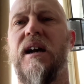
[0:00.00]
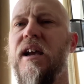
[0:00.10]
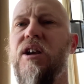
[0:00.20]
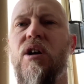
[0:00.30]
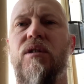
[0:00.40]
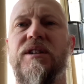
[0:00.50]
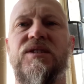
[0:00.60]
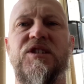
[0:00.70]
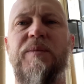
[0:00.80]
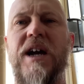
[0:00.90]
you know,
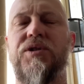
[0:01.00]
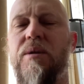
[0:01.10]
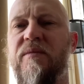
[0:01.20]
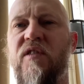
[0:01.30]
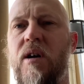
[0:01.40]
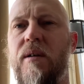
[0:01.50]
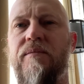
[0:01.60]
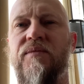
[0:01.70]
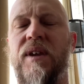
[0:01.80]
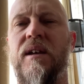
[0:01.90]
it's a spectrum
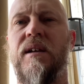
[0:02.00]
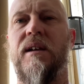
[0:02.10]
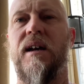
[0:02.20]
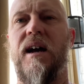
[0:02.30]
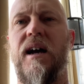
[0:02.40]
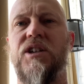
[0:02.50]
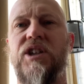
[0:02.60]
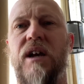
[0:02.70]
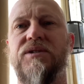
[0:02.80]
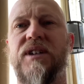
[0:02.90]
from
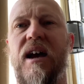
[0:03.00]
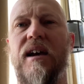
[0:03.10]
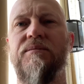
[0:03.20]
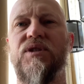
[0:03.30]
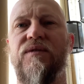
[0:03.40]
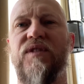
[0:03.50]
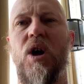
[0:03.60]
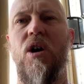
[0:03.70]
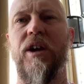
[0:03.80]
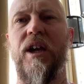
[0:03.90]
jail time to
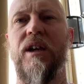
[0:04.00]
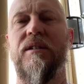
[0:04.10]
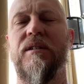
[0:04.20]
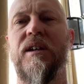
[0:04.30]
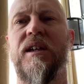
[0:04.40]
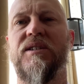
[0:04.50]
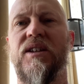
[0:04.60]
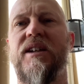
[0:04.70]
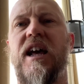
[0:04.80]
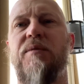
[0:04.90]
flogging to
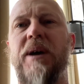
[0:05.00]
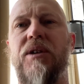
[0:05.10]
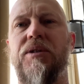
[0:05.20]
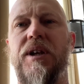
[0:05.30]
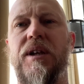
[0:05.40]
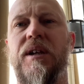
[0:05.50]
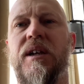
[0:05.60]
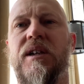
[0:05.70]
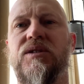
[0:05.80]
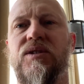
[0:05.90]
the death penalty.
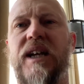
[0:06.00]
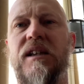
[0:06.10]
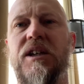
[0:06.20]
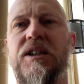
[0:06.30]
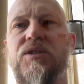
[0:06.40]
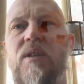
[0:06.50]
So take a look at this